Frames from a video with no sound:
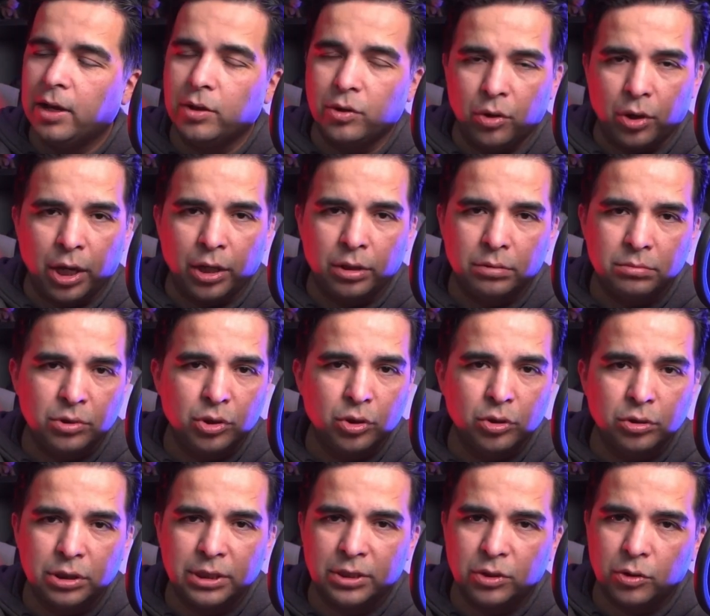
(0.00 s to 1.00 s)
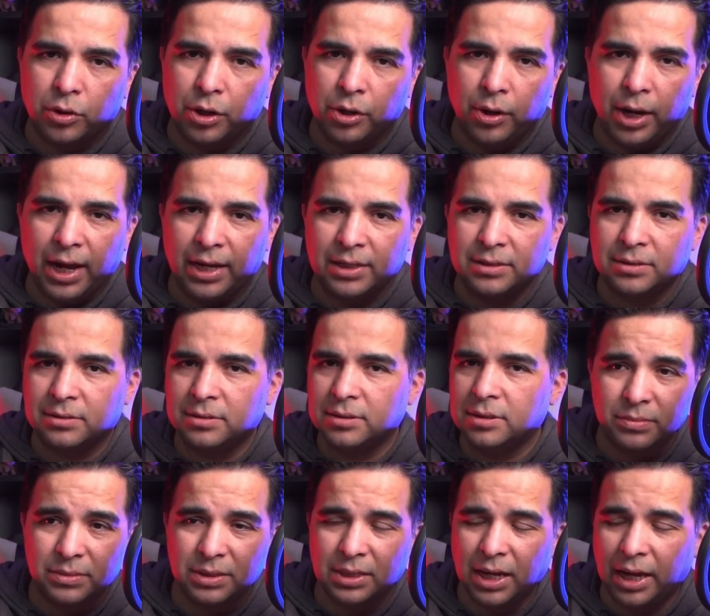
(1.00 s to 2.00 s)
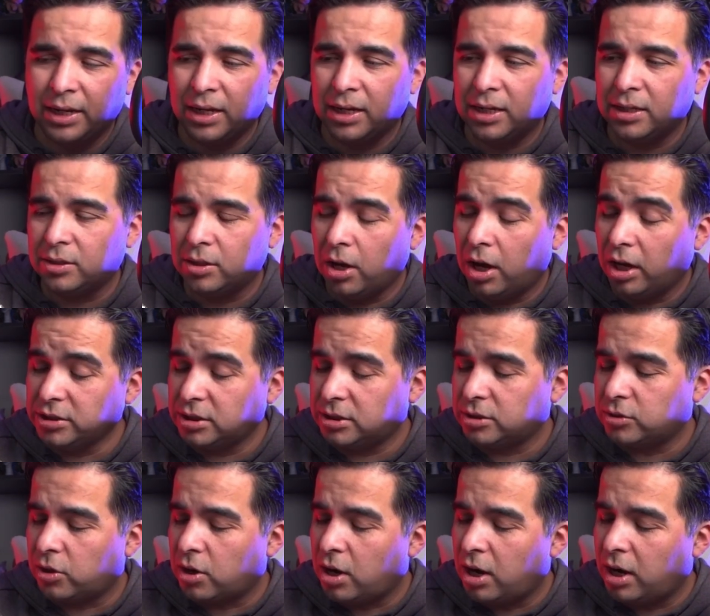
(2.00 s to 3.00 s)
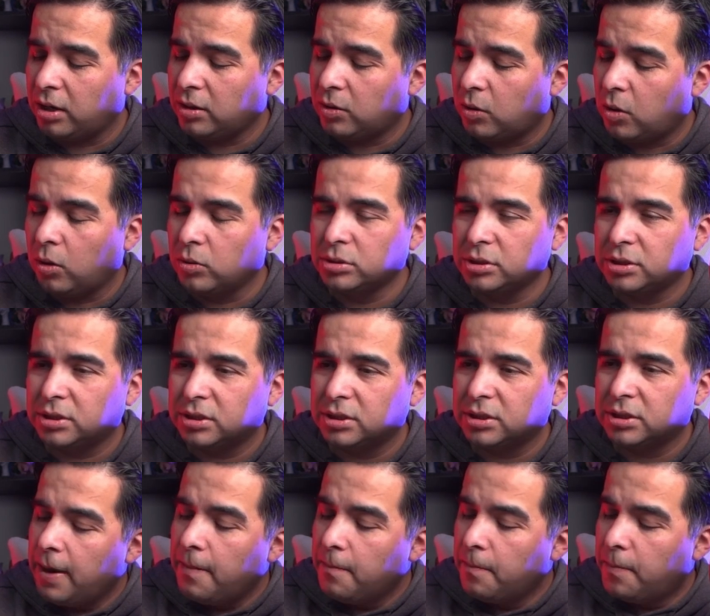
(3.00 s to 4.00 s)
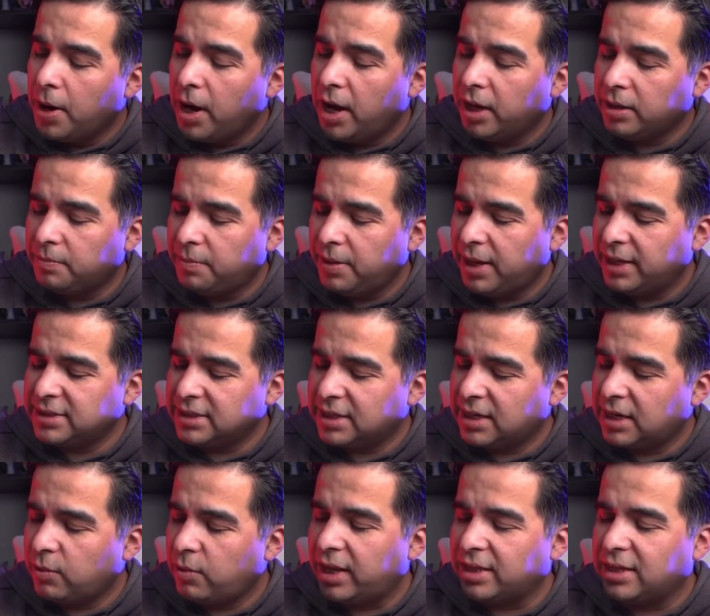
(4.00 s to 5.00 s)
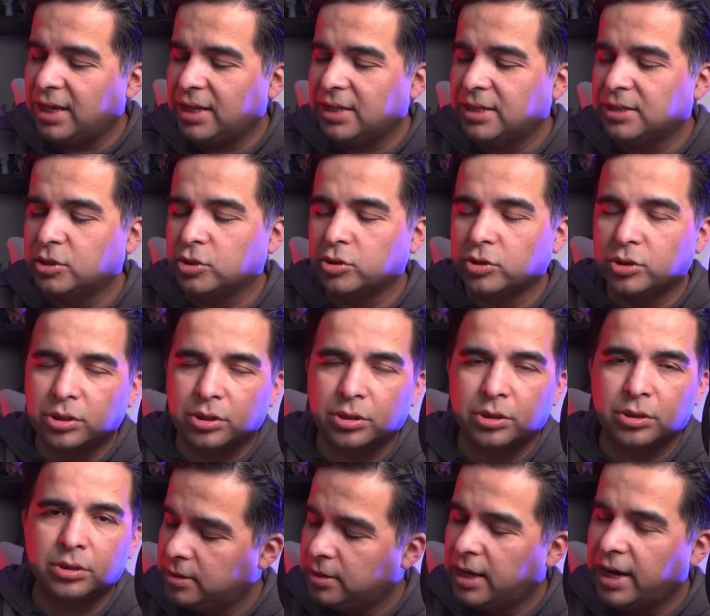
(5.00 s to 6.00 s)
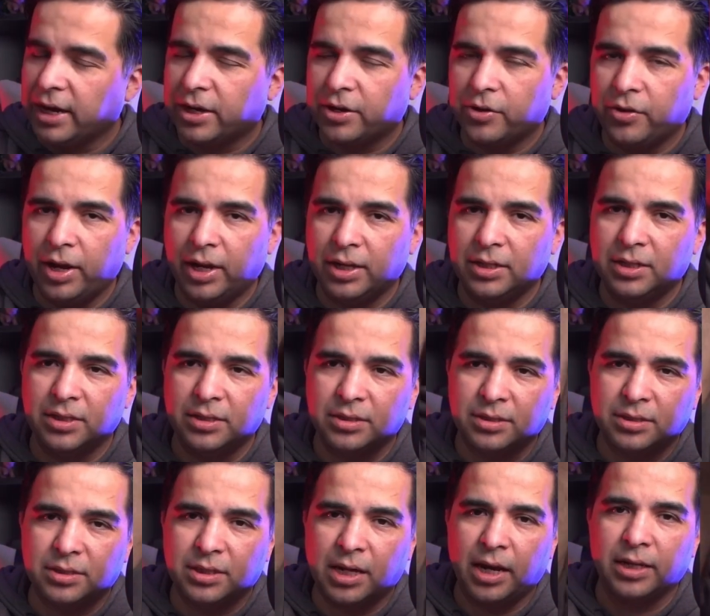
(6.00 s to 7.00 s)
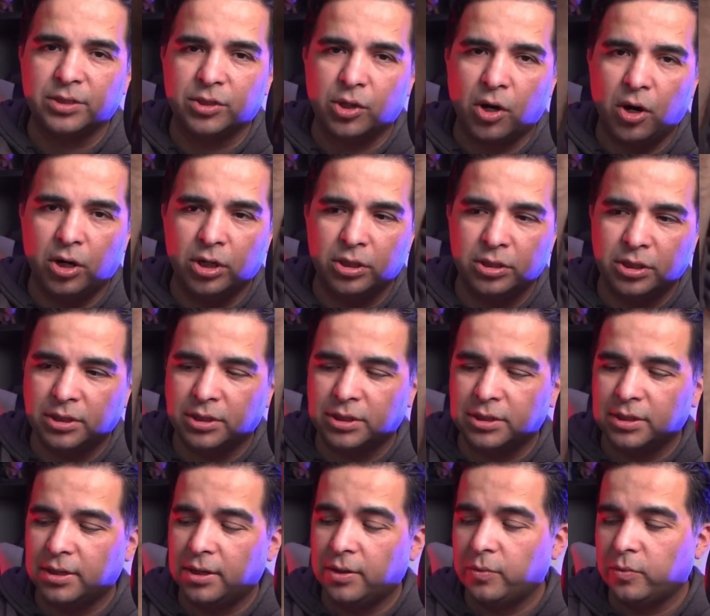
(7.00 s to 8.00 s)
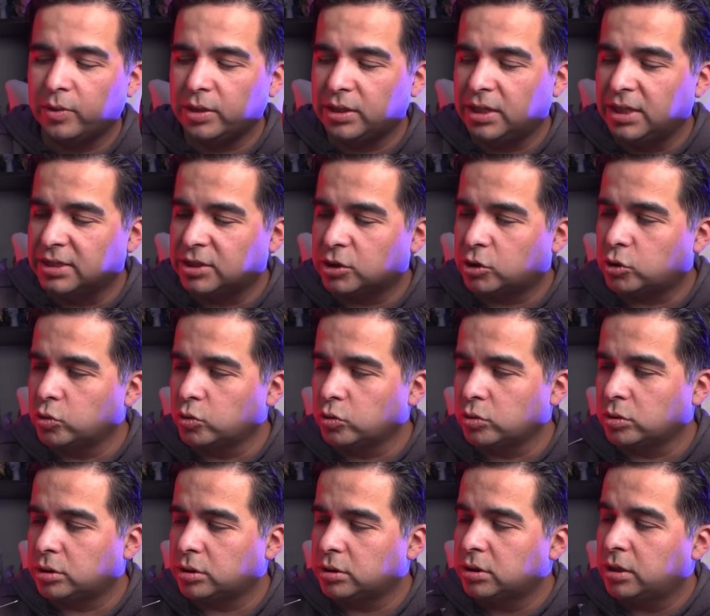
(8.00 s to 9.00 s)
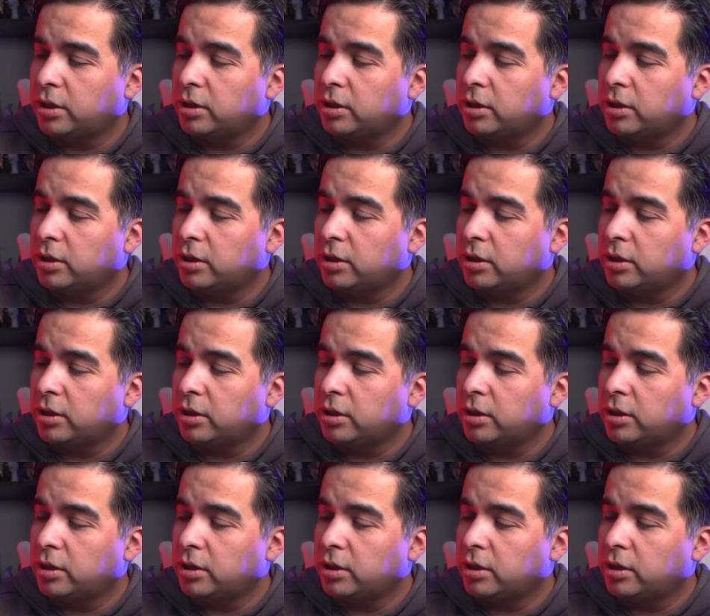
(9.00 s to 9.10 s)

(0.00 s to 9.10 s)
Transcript: You can use it to create tiny dots or holes. But basically what I did is I create this kind of scars with these tools.